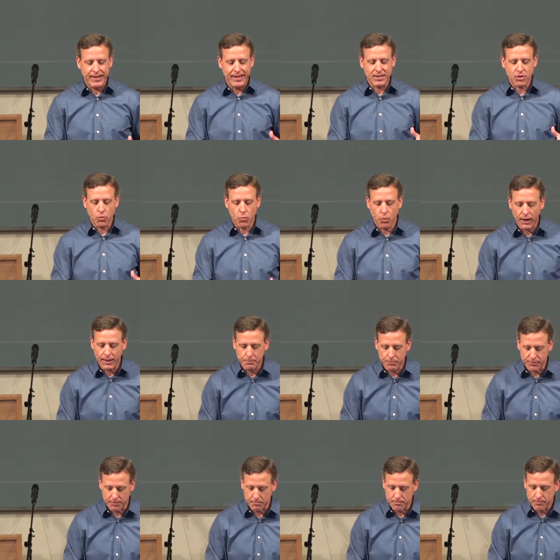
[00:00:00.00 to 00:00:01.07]
and to wipe
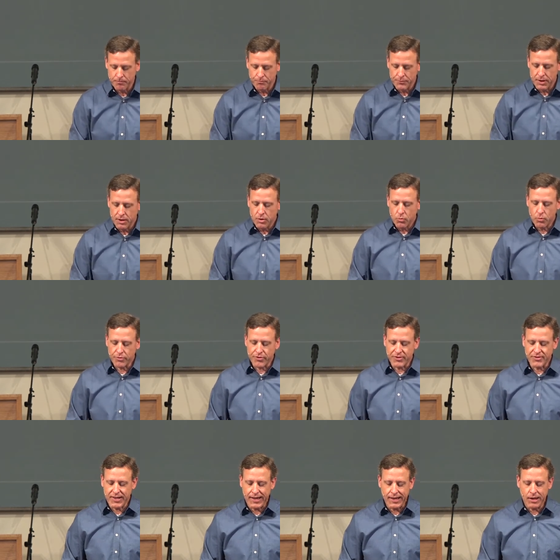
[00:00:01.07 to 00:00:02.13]
them with the
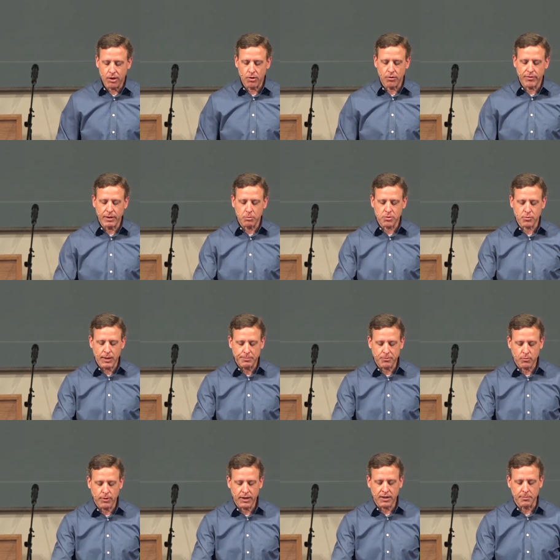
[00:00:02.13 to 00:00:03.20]
towel that was wrapped
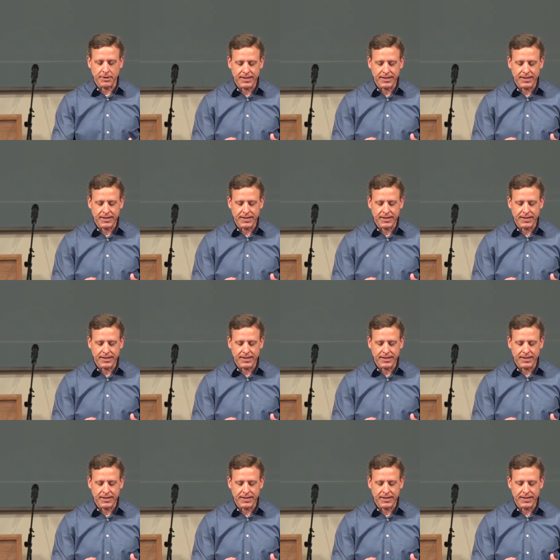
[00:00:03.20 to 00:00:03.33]
around him.